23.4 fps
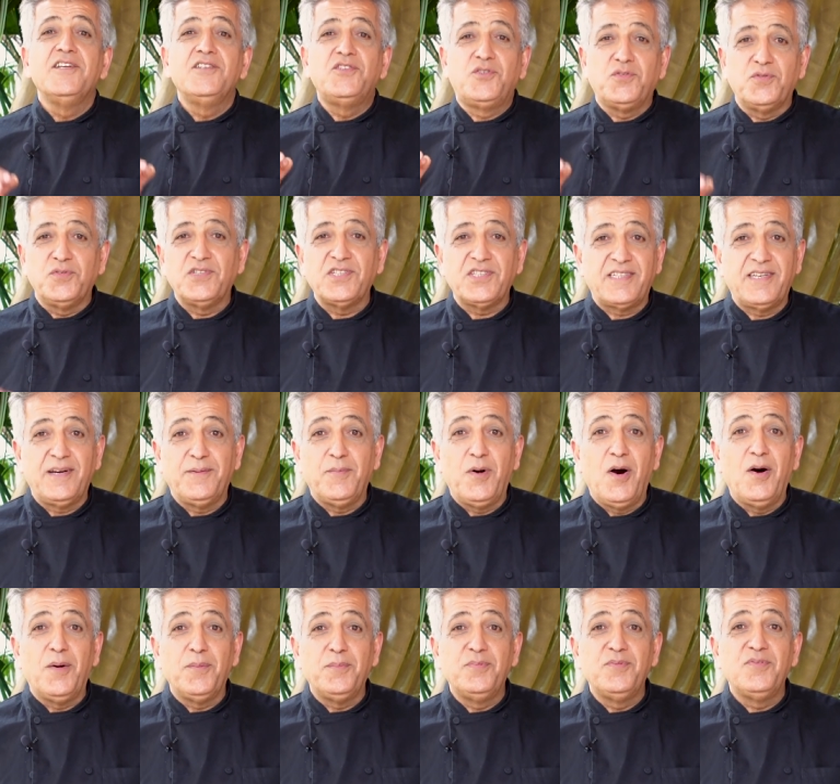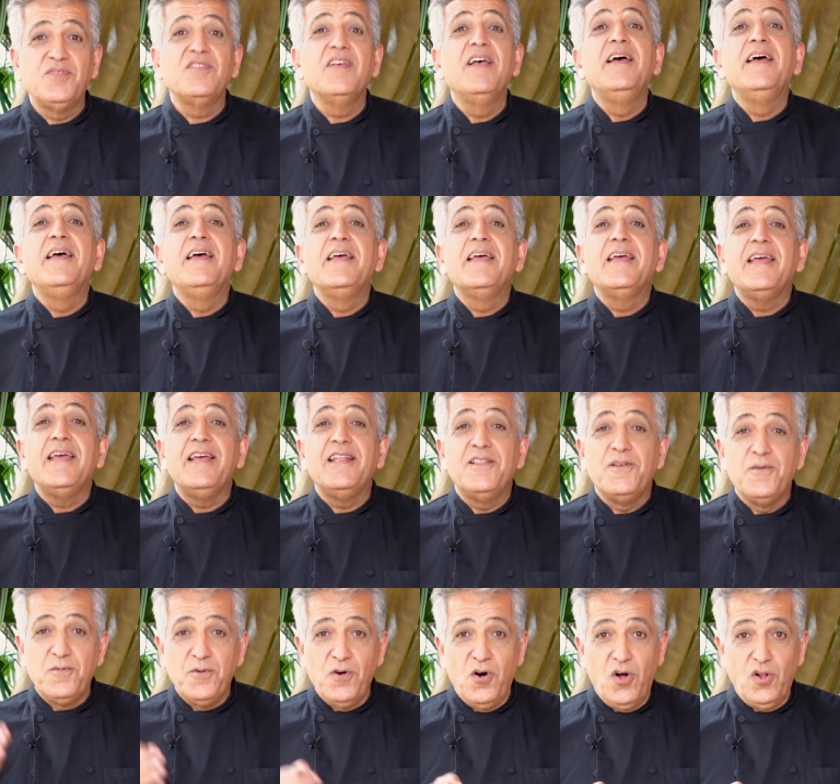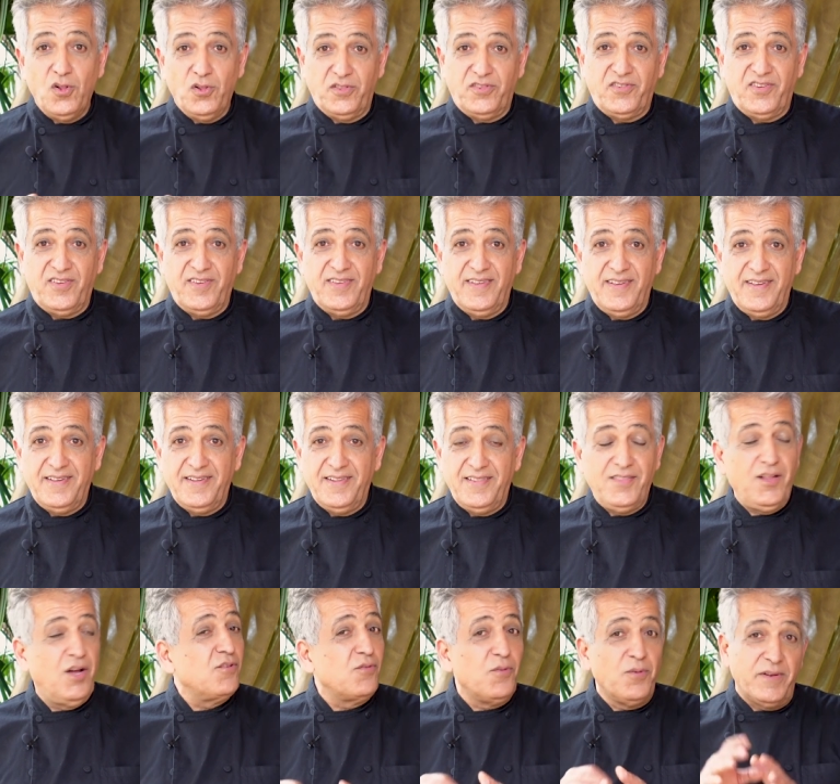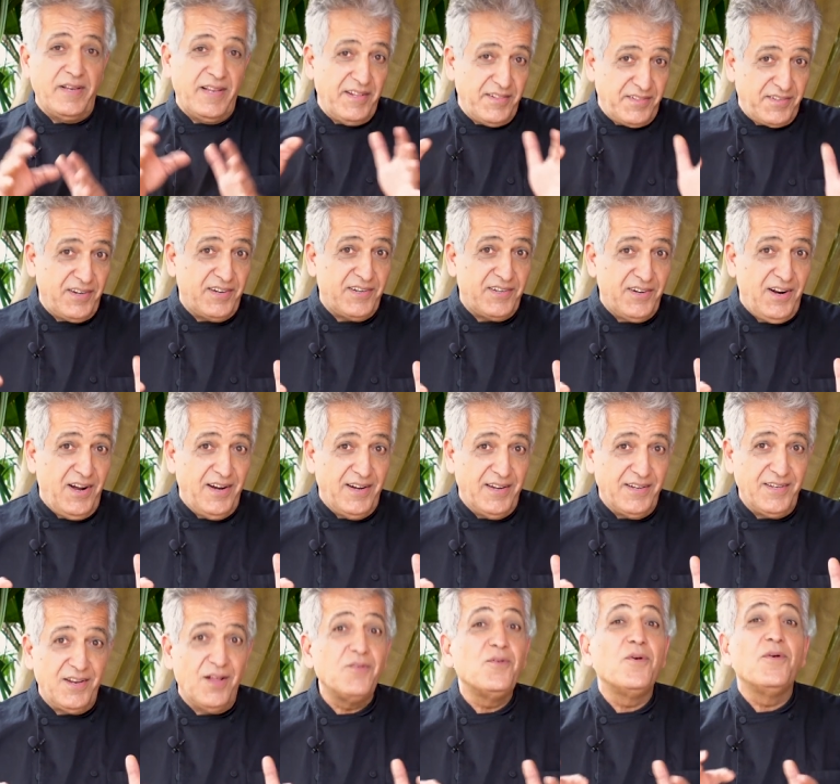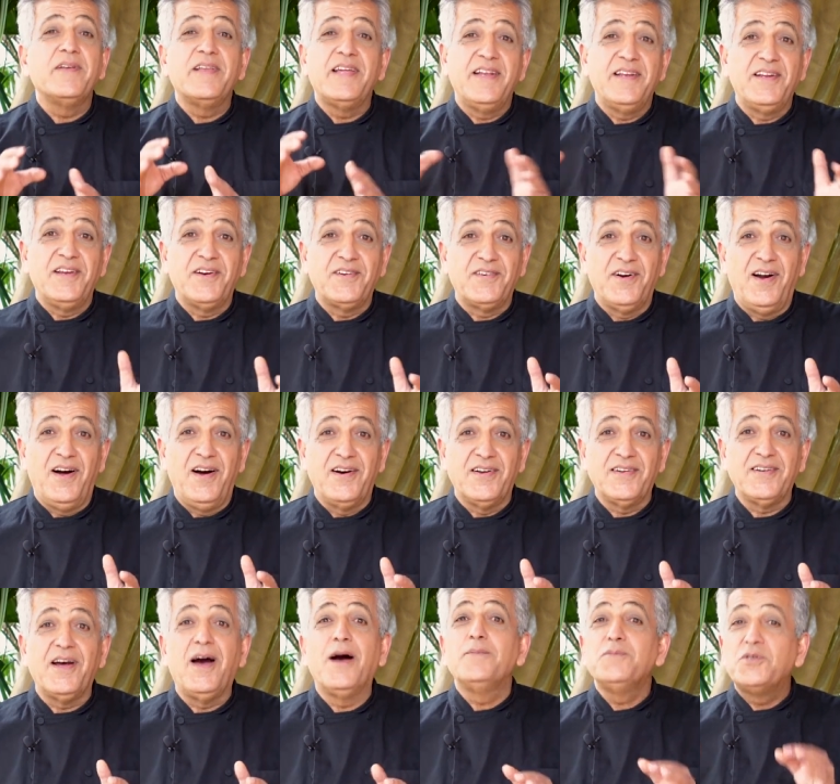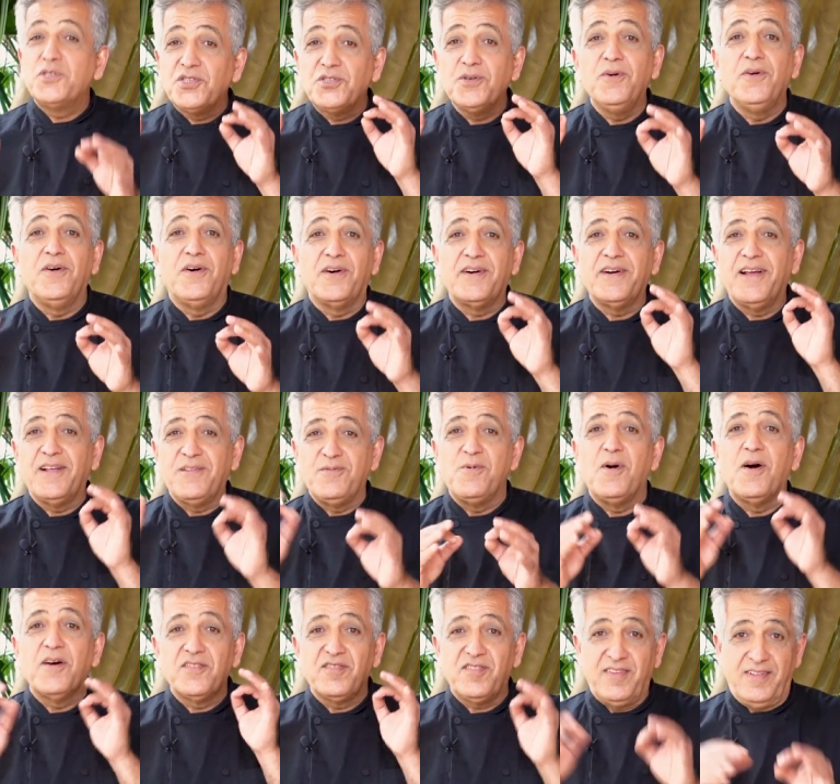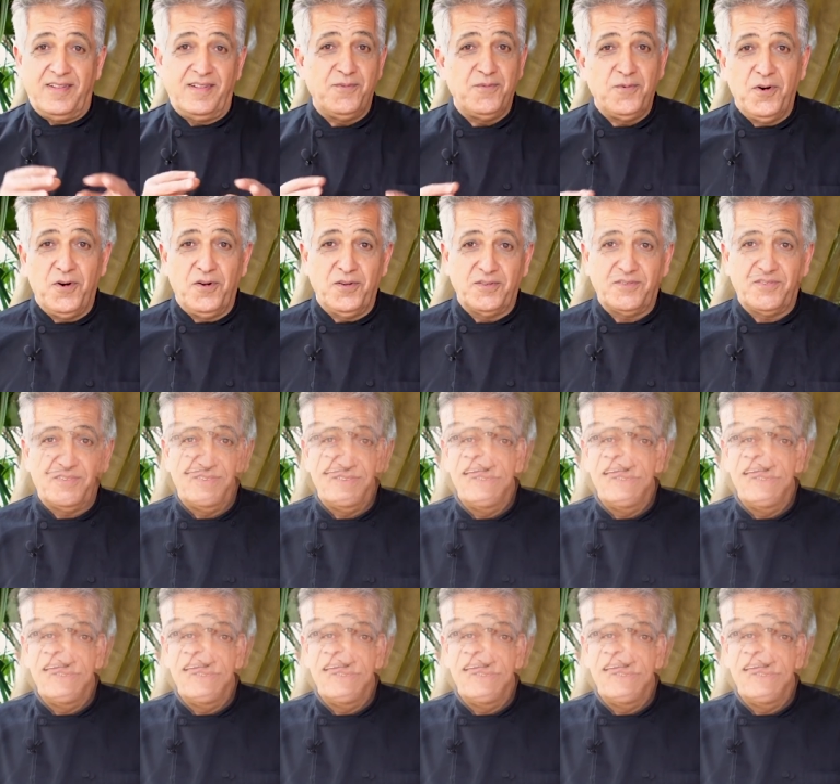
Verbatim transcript: Joojeh kebabs in the world. Not only in Tehran, not only in Iran, I'm sure it was in the world.